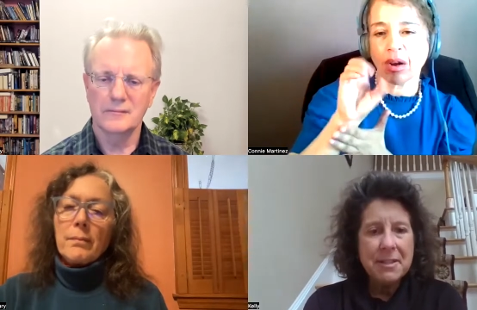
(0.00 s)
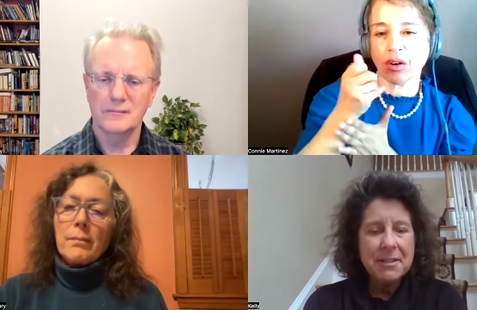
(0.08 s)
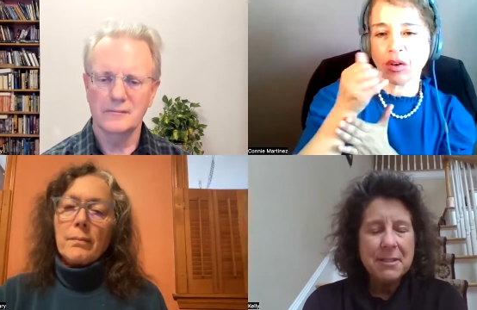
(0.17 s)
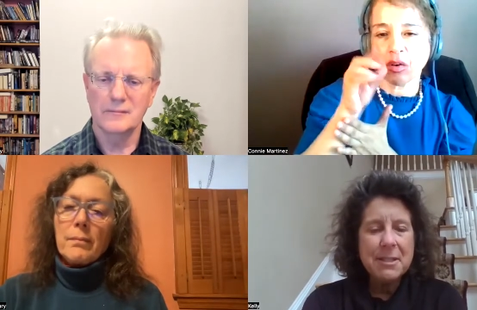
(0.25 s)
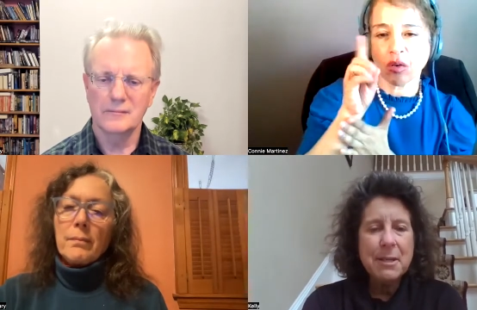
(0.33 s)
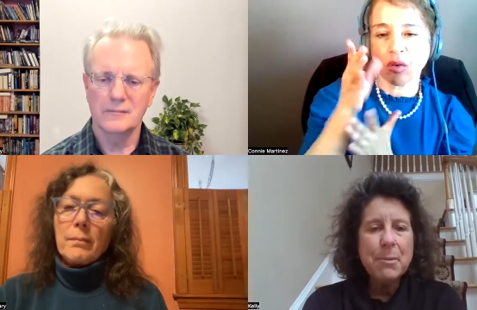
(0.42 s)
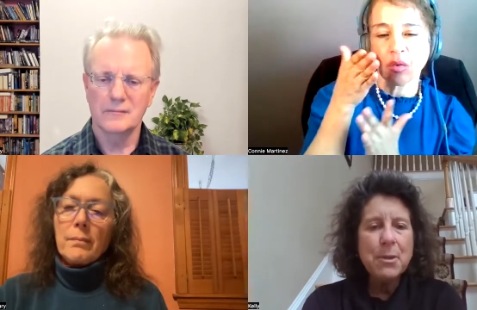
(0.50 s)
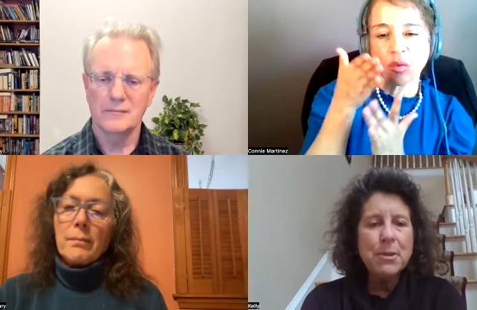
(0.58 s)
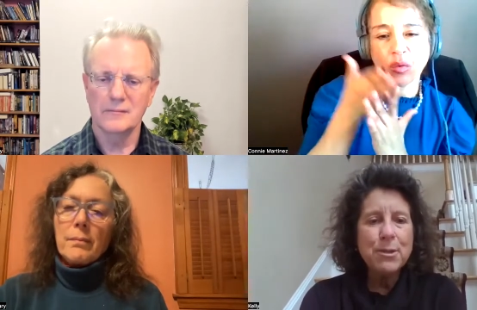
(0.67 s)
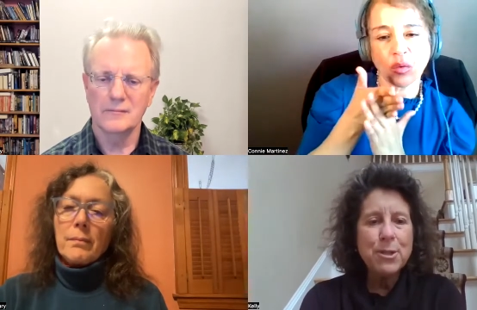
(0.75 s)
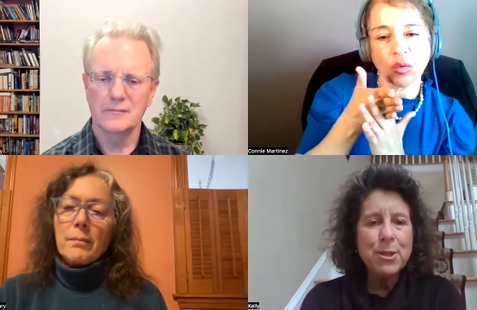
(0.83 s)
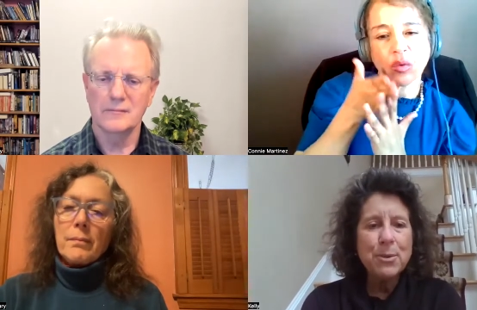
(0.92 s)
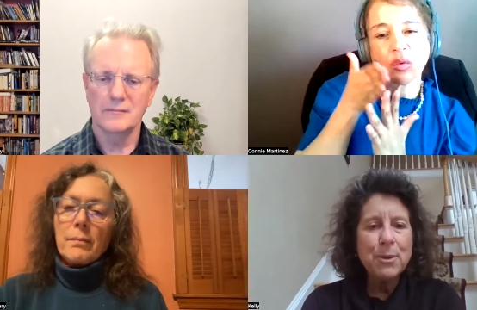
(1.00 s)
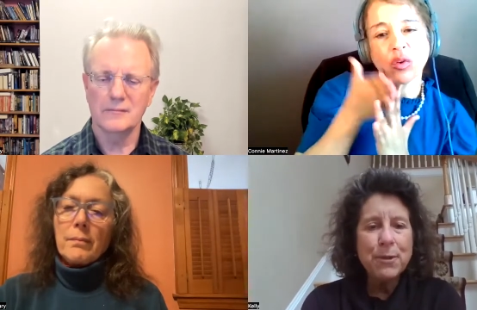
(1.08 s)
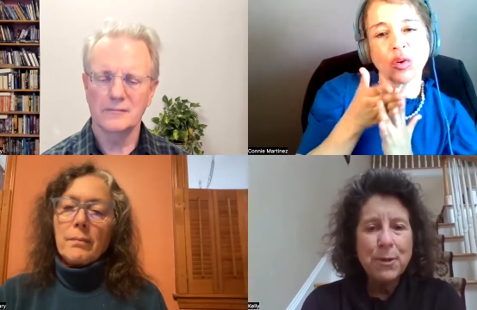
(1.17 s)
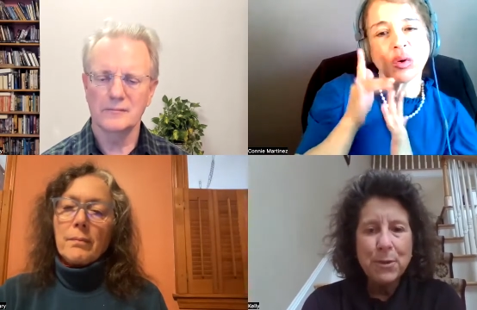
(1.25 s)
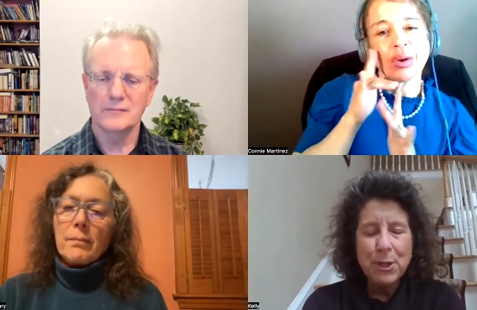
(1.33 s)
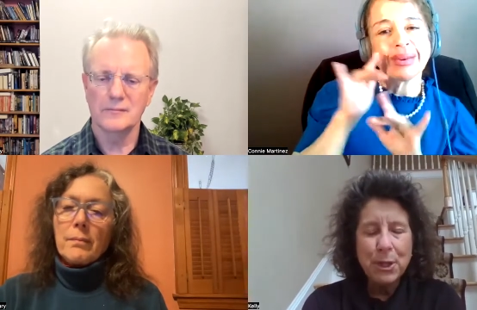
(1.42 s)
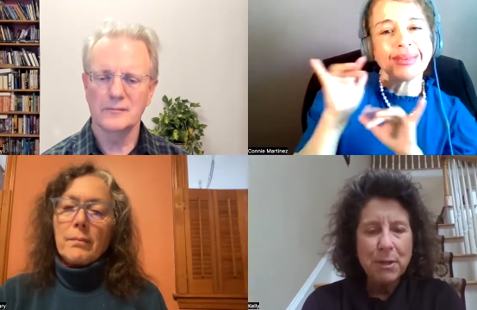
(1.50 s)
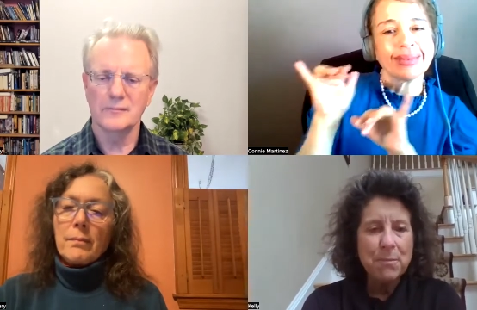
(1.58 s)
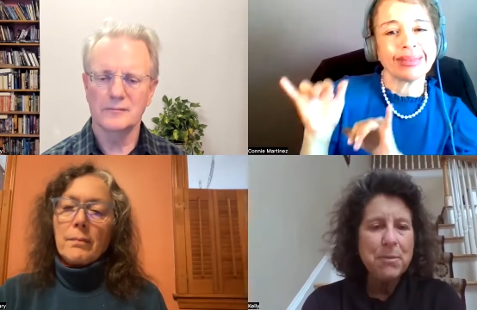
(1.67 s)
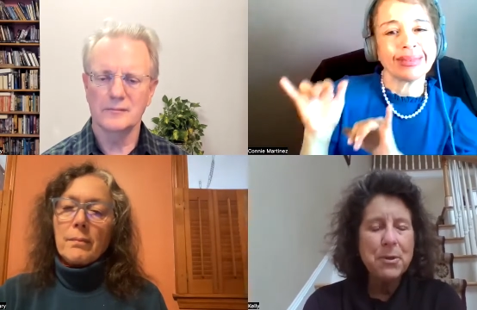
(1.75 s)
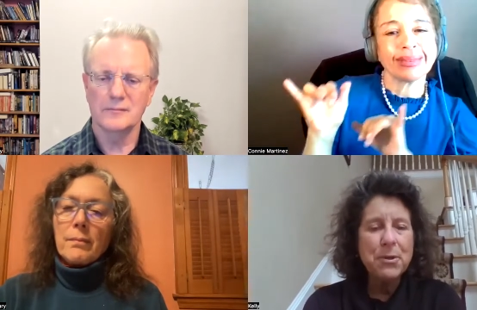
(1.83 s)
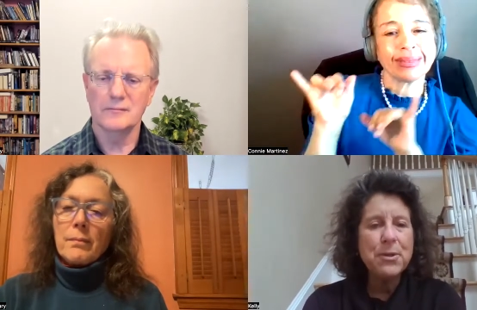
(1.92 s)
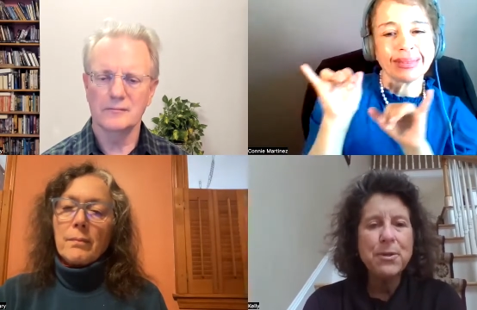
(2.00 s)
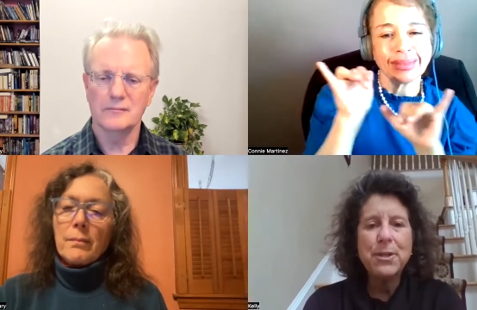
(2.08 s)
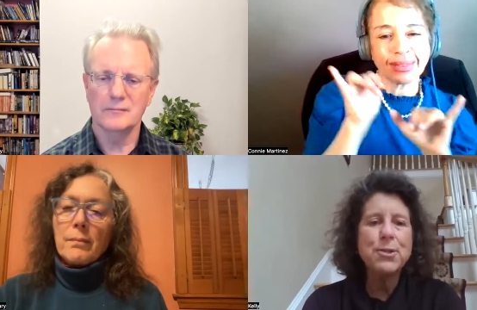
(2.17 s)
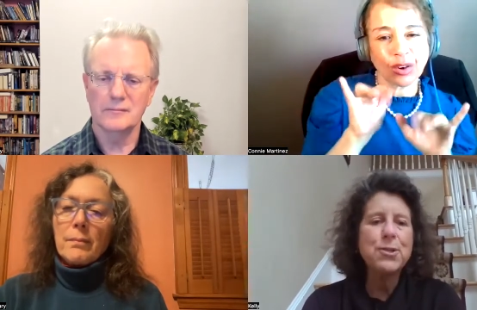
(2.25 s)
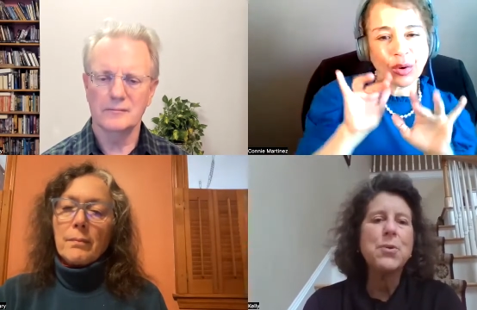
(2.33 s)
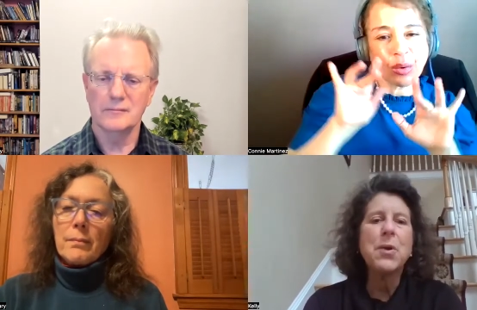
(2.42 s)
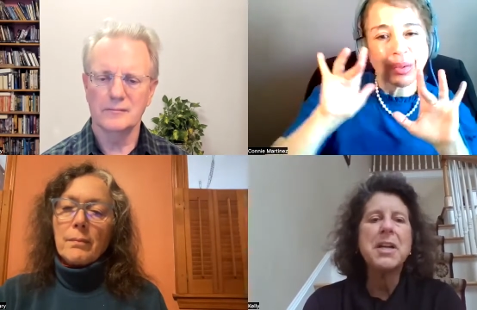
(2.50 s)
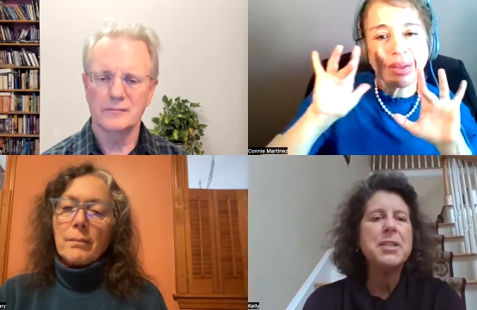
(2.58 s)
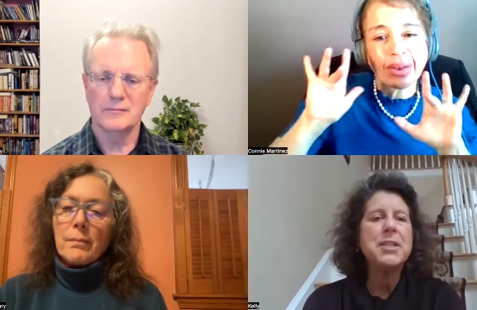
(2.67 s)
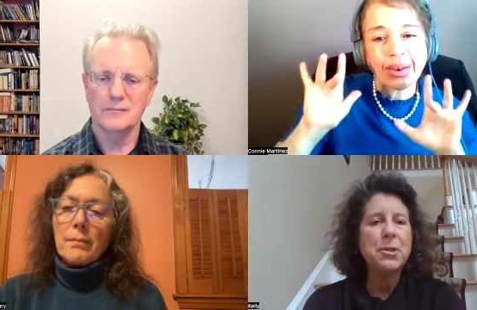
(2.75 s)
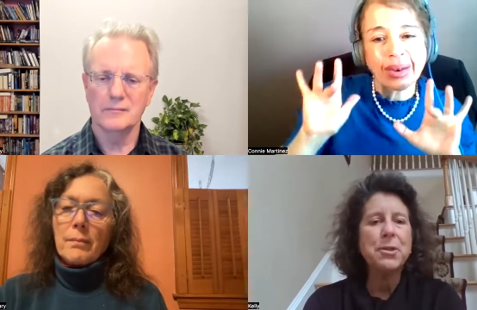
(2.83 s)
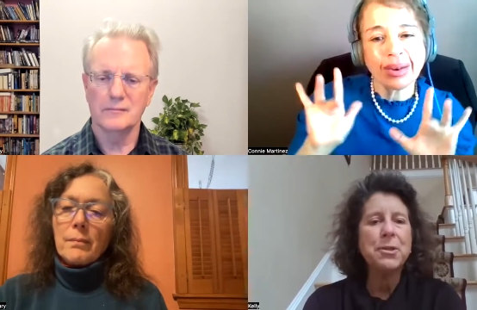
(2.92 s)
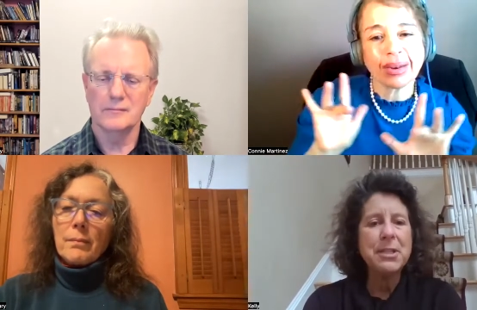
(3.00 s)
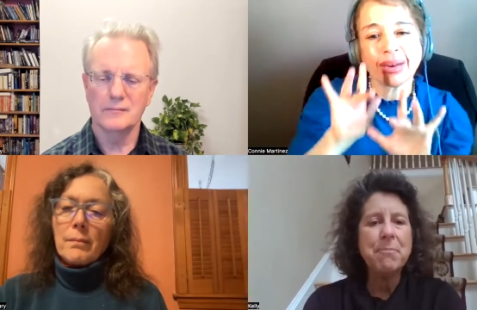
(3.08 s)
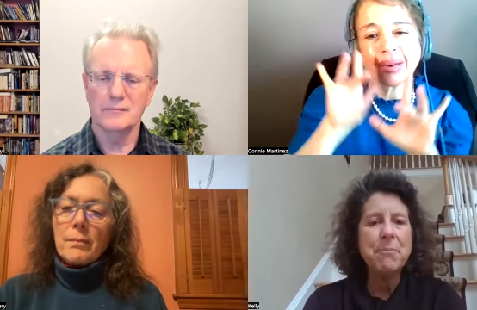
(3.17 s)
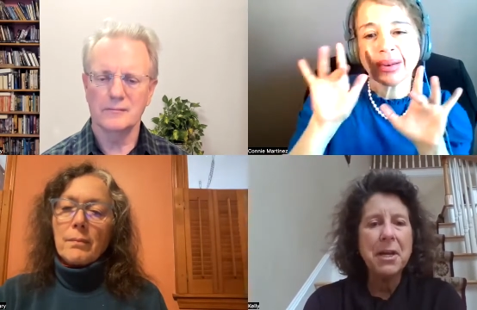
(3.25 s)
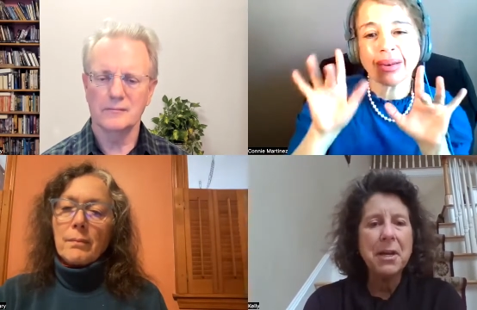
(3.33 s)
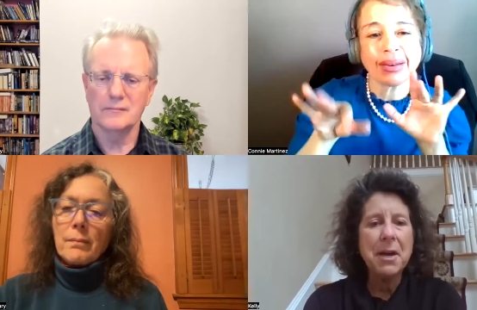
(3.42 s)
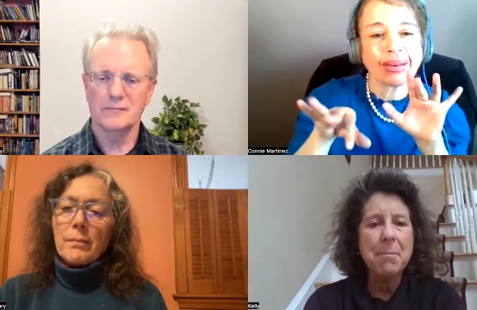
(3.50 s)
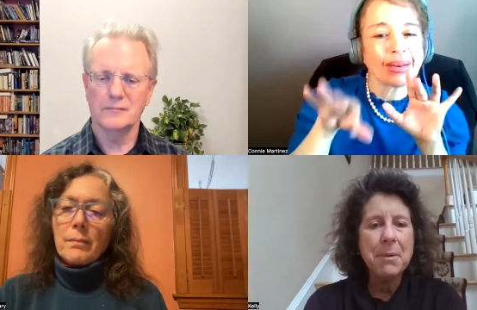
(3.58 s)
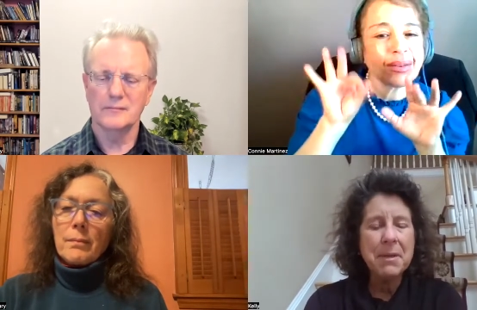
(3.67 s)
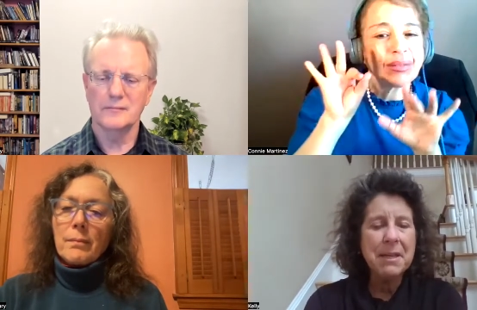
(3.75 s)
Speaker 1: it's similar to if you're in the computer and you're trying to look something up